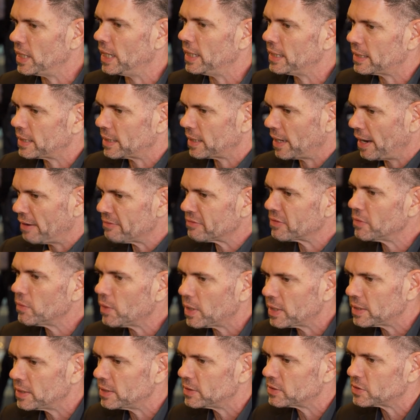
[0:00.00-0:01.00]
that
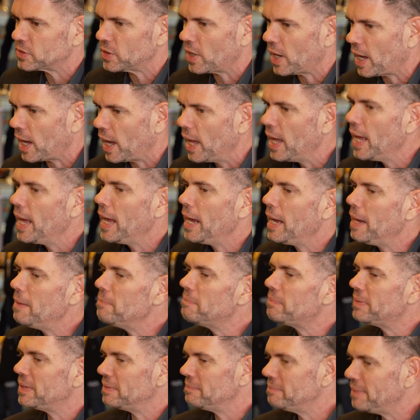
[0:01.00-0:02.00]
everyone is uh,
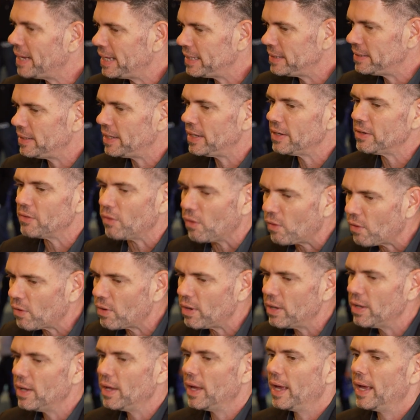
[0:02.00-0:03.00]
implementing
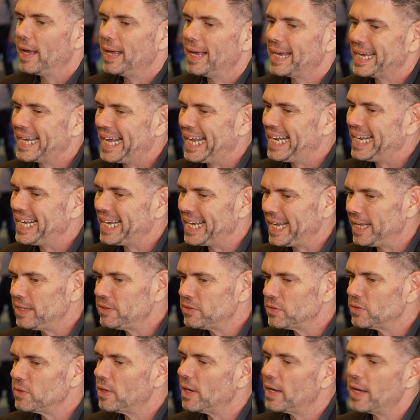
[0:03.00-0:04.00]
or getting
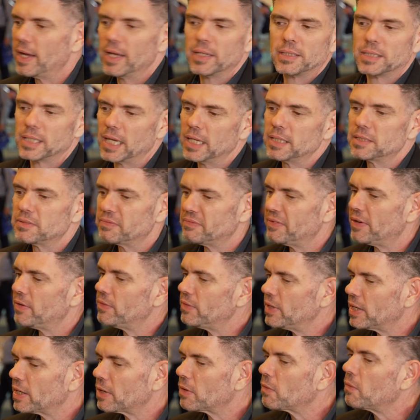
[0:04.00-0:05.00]
into it, it's
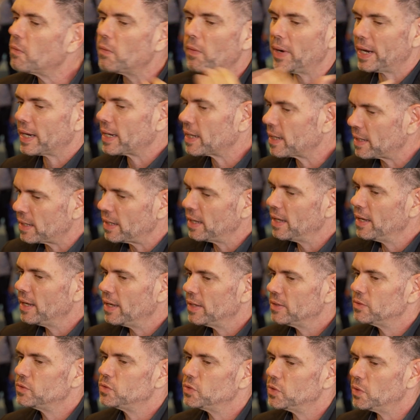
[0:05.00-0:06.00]
very quick
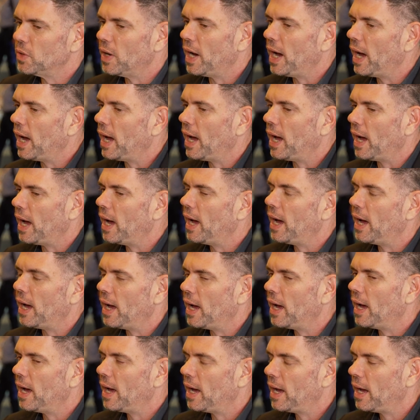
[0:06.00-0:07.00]
to uh, uh,
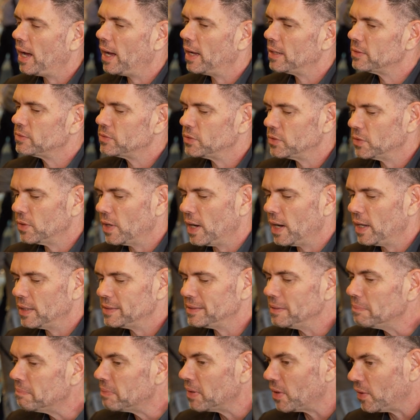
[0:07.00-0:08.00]
uh to uh,
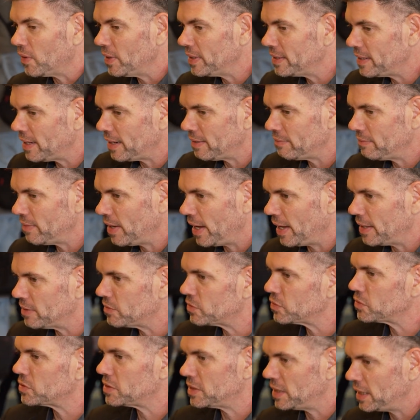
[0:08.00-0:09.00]
deploy them and
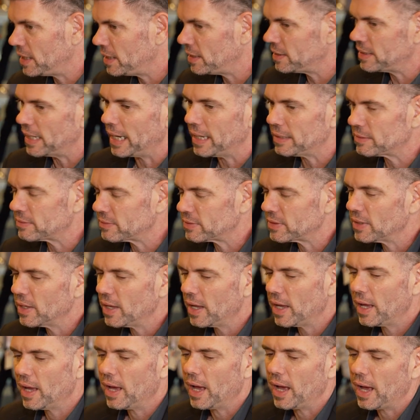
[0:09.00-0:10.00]
to see that
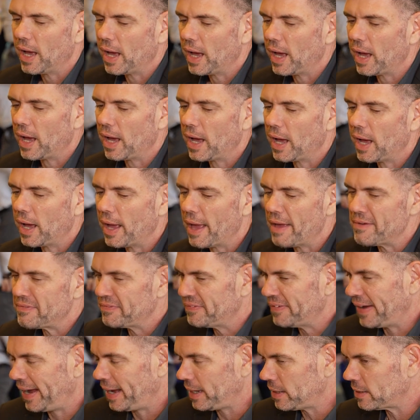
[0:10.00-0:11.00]
uh,
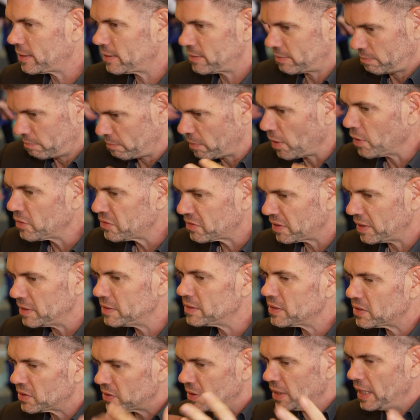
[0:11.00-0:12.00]
effect both
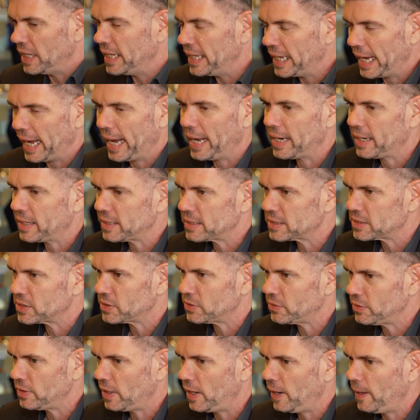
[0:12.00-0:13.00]
internally and
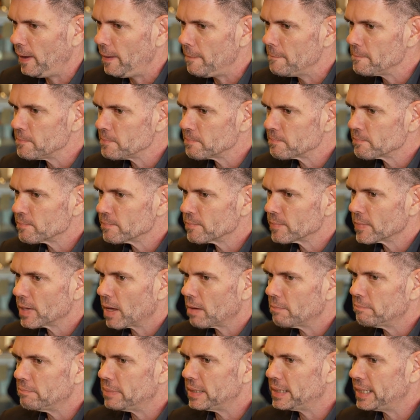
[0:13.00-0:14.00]
externally
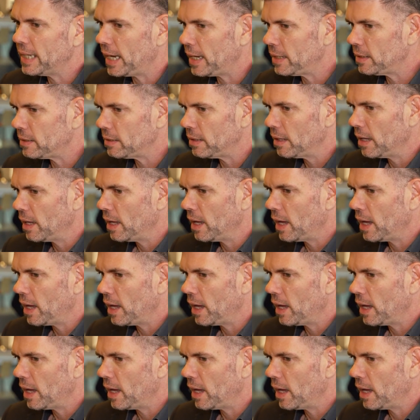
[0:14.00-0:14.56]
but then